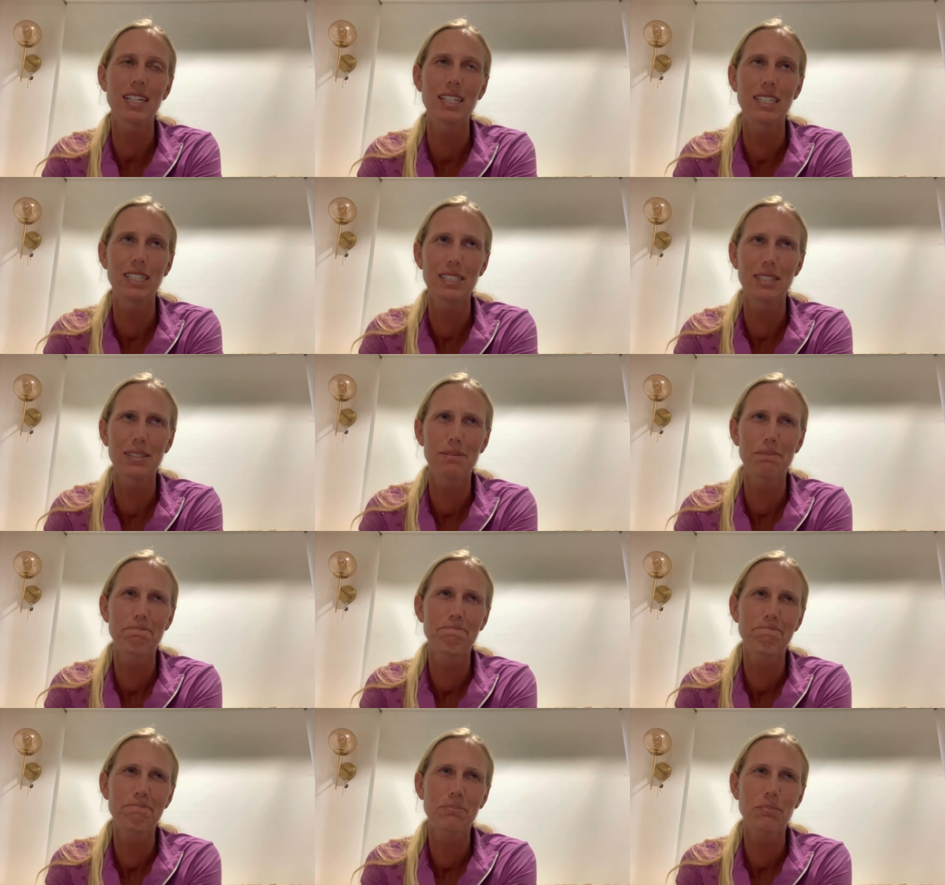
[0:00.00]

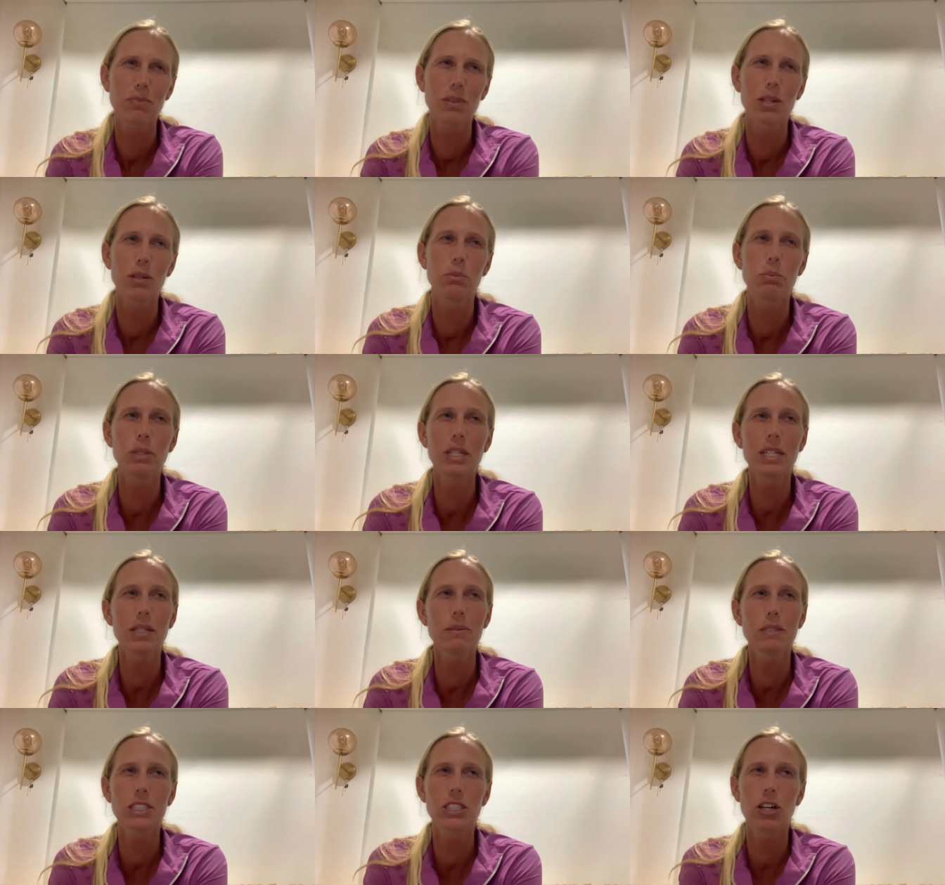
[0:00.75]
Um, when
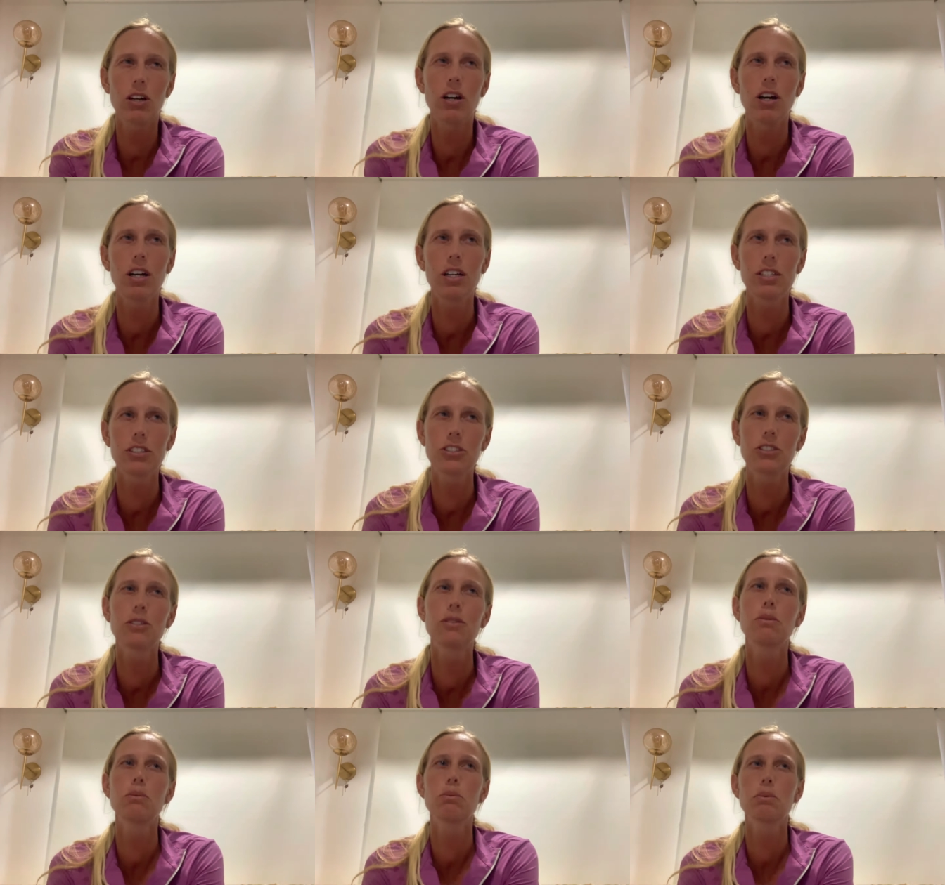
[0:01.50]
I was on, so
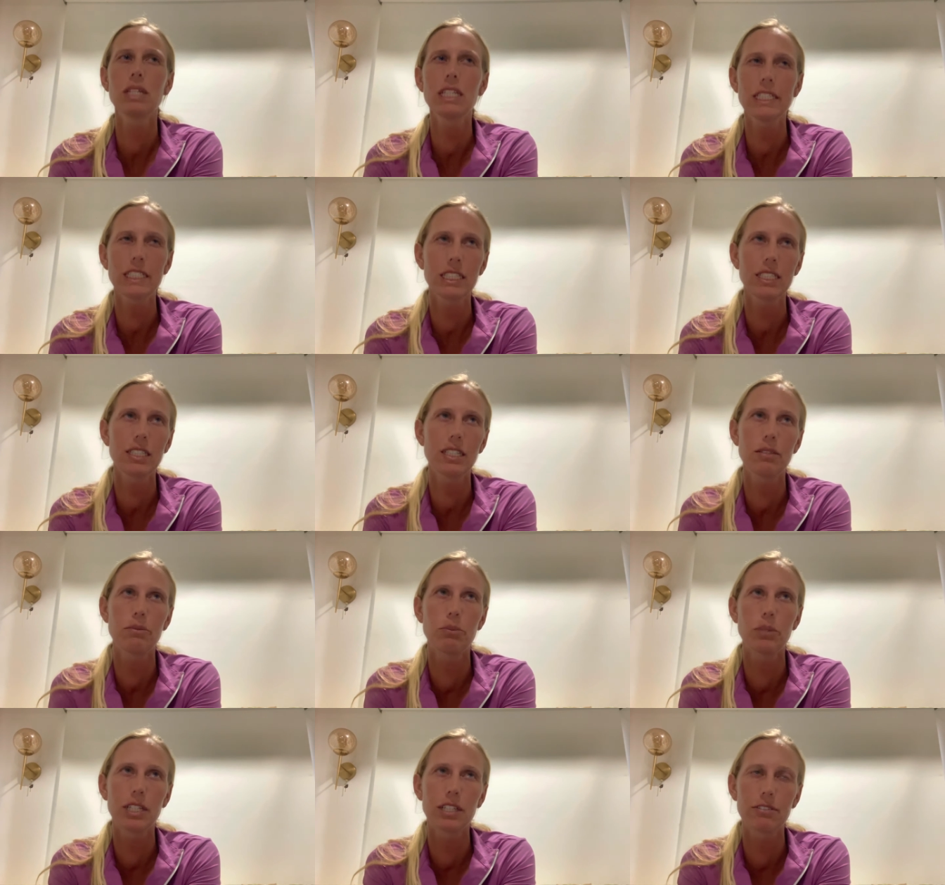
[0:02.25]
the reason I
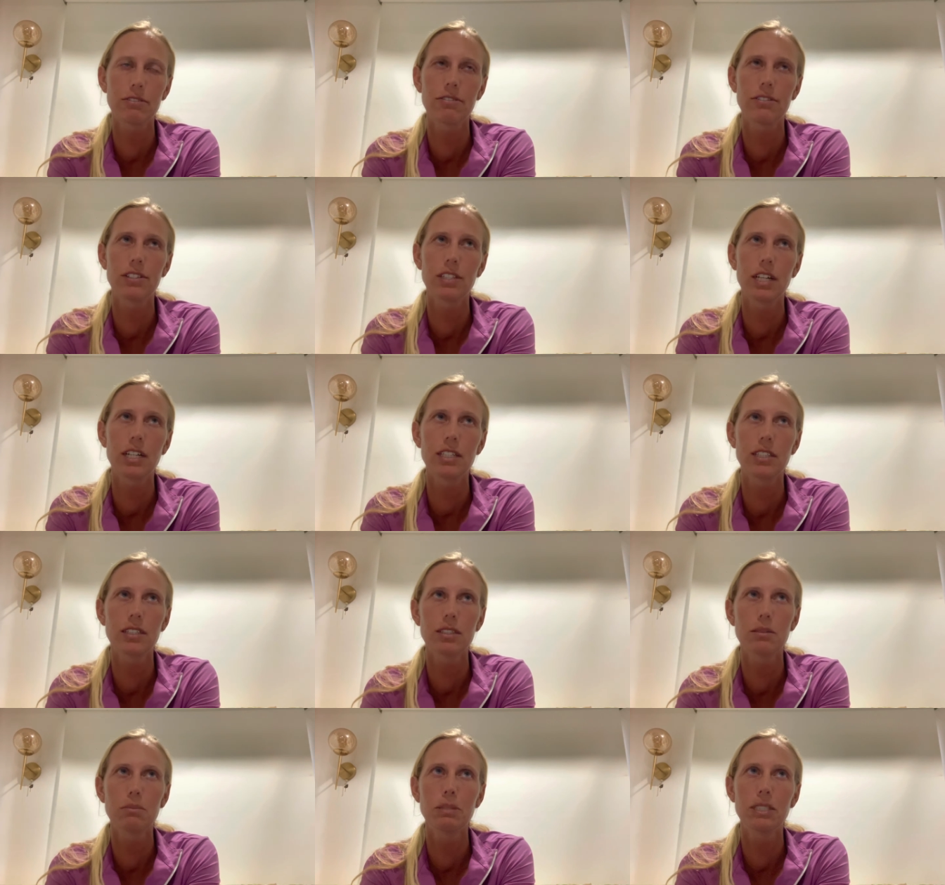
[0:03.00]
went for that
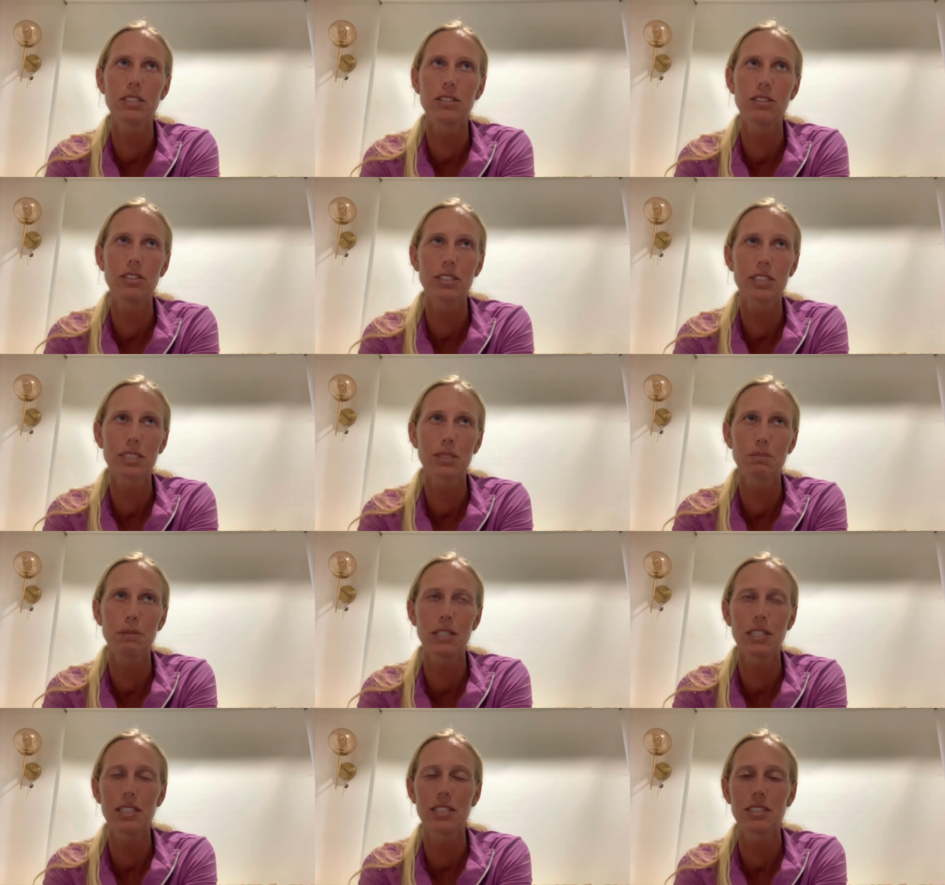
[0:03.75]
little bit long
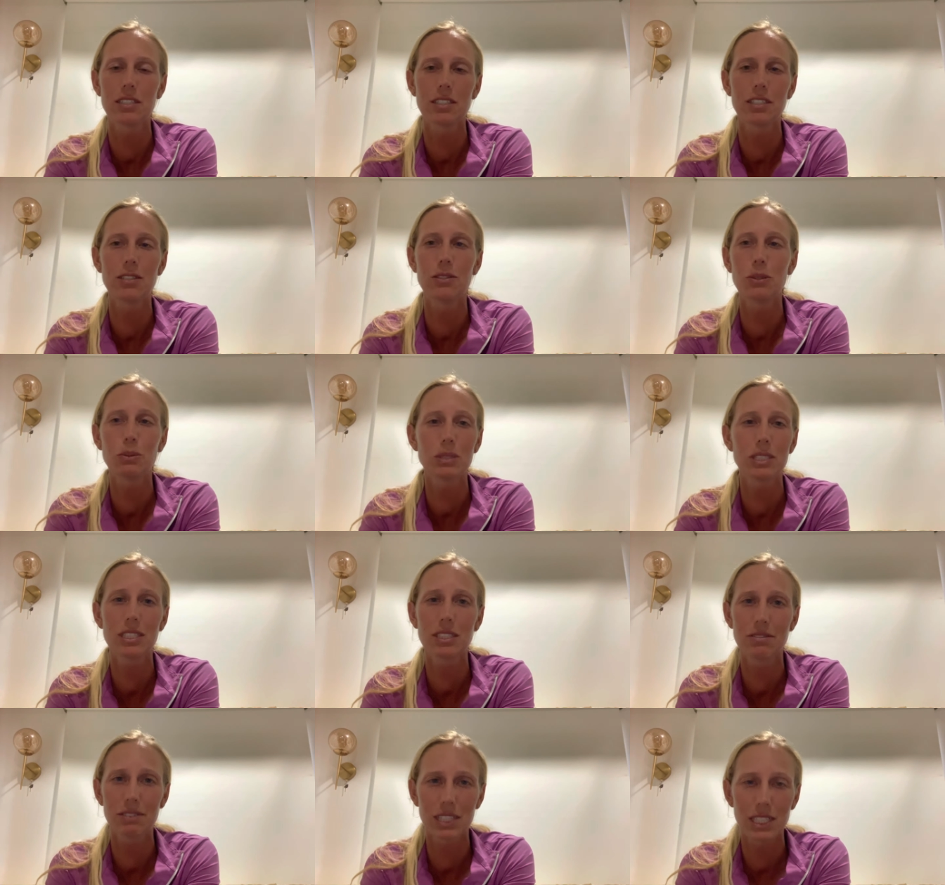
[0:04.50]
spot, I know it
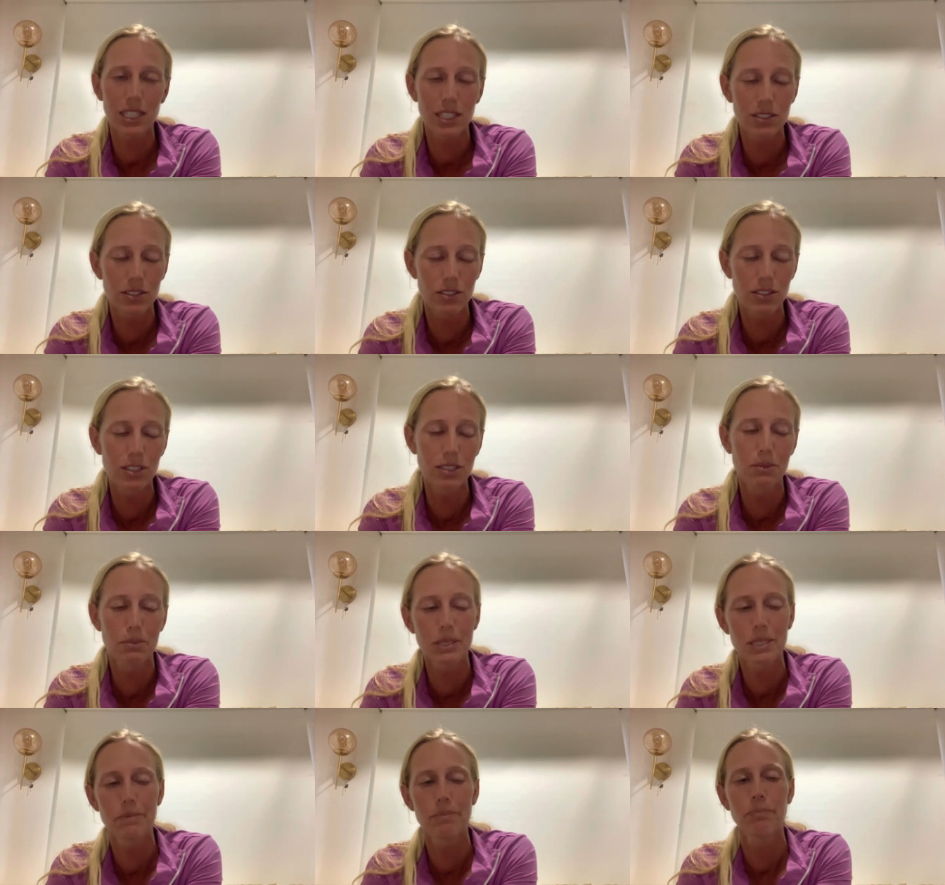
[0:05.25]
wasn't even that long,
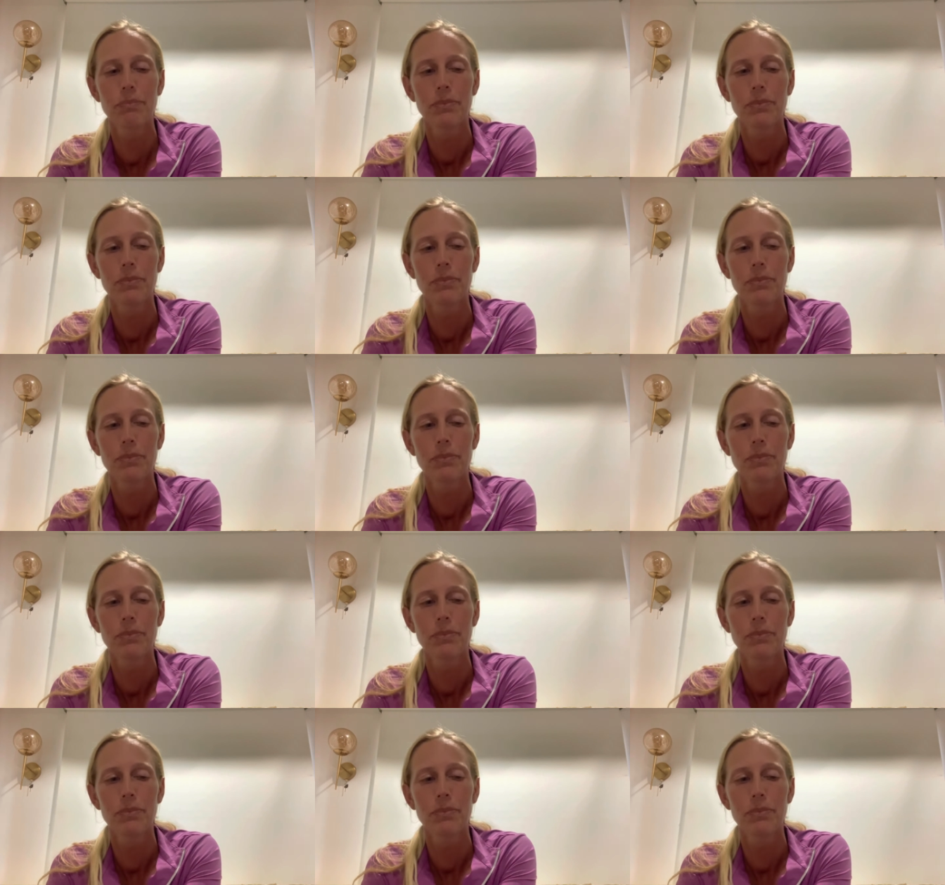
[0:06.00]
but